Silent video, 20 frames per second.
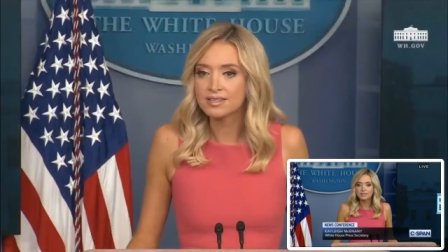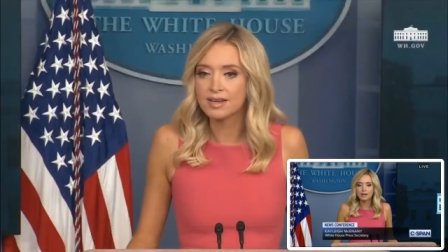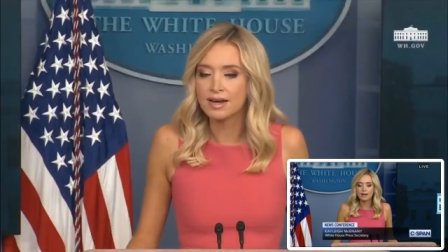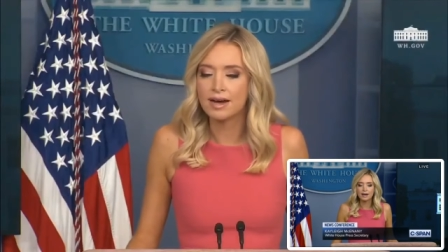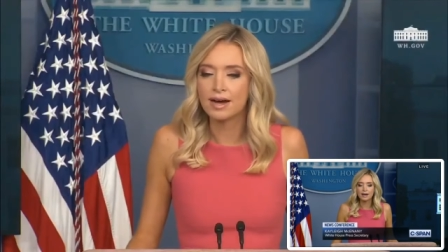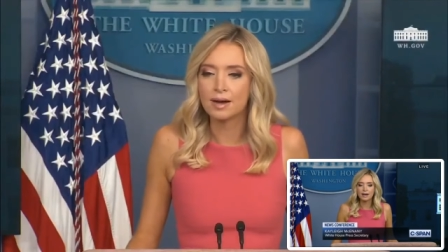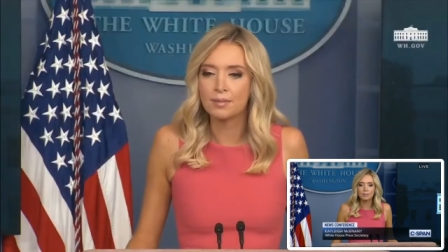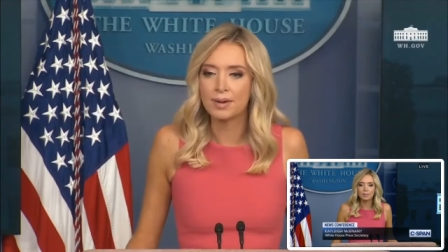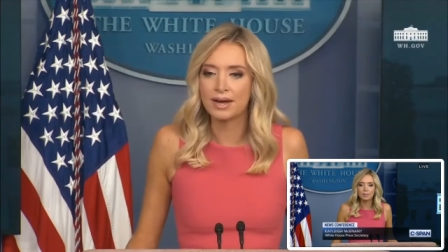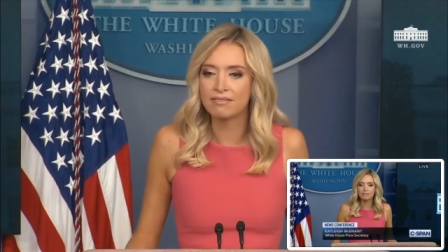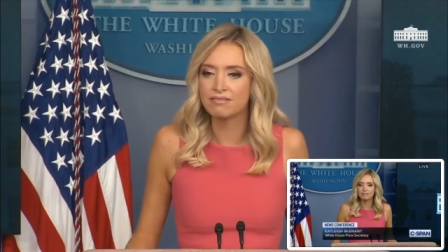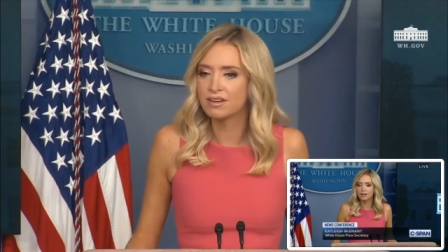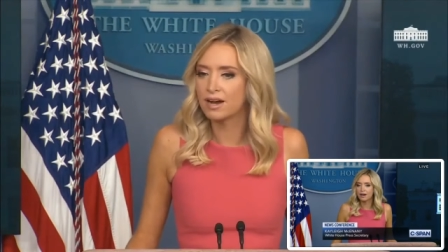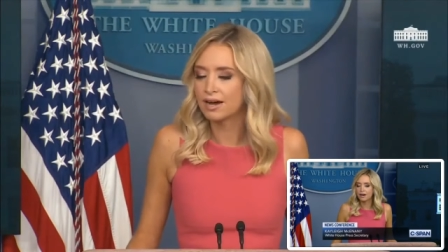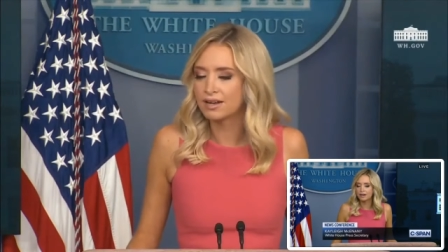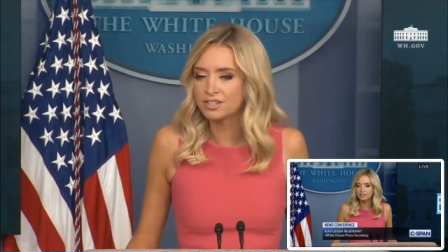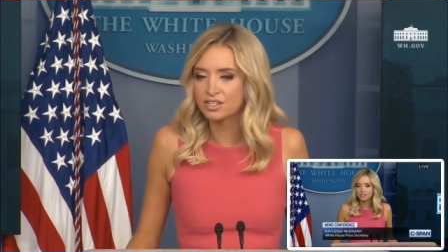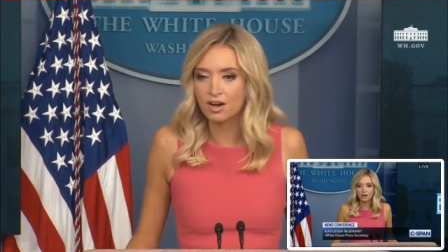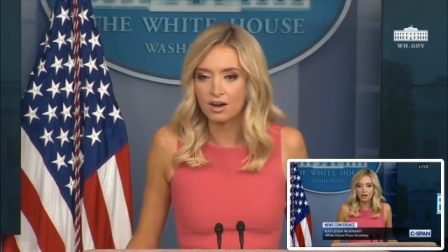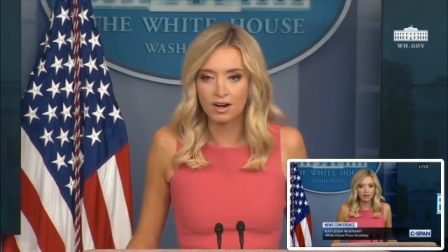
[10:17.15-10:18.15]
Um, I've
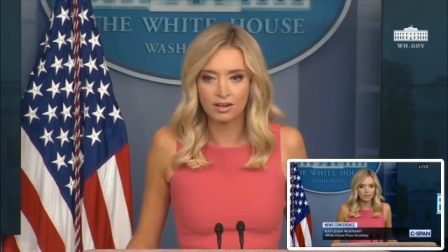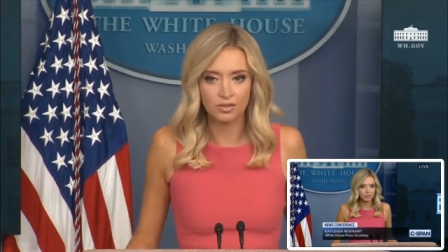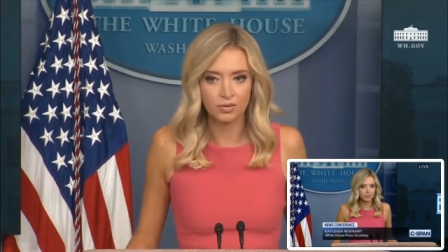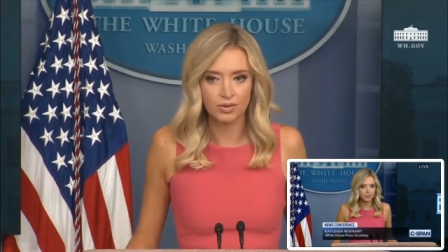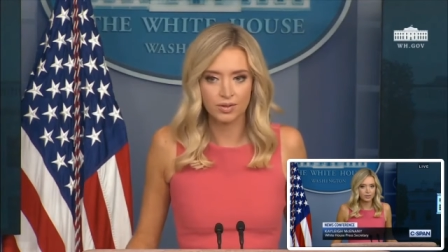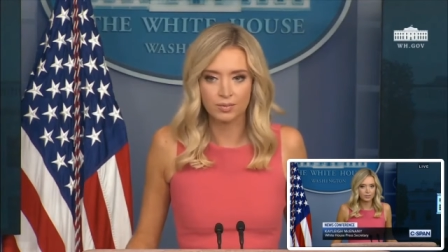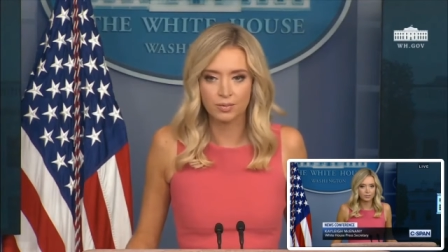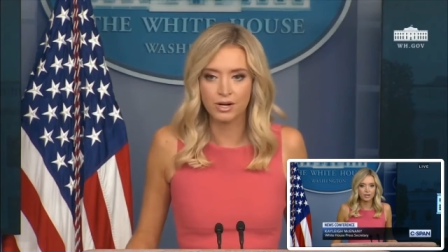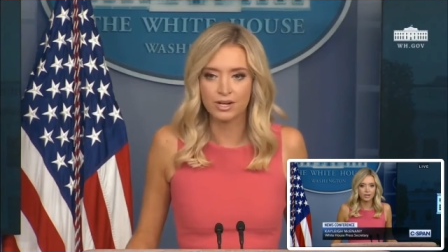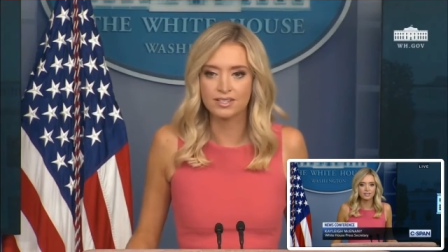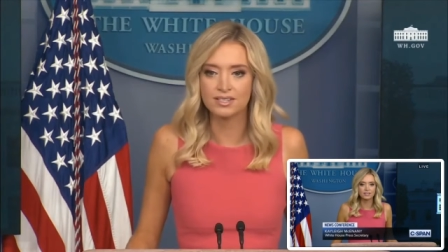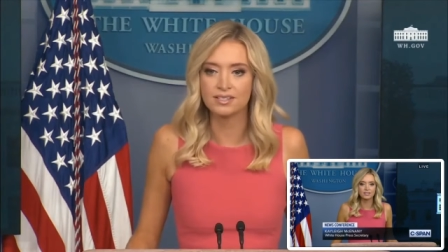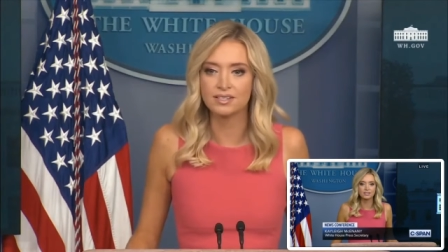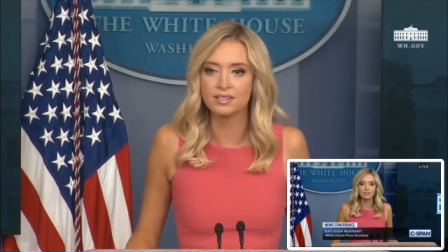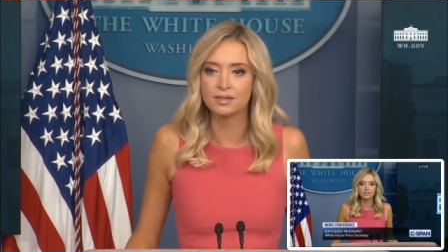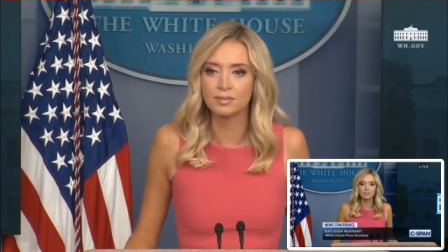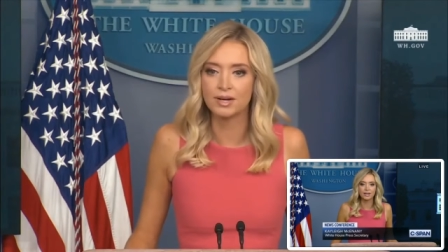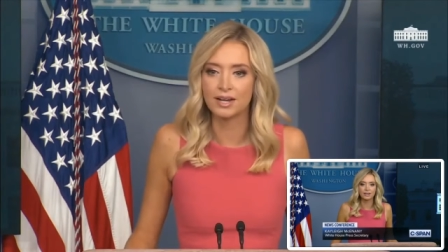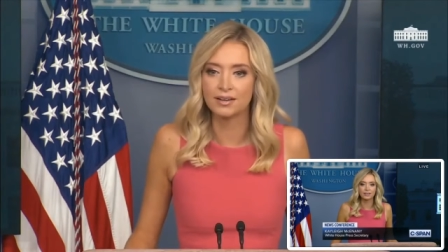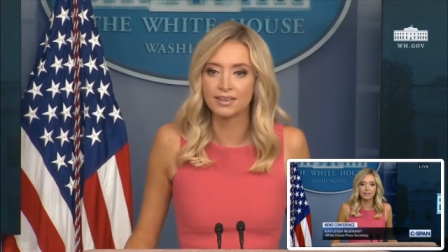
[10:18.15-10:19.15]
not talked with the president
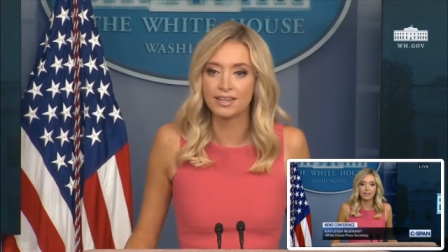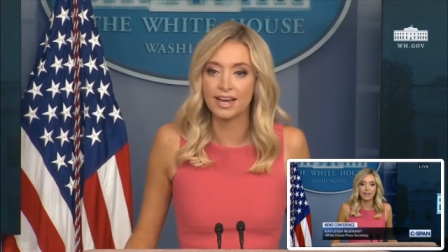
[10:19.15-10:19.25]
about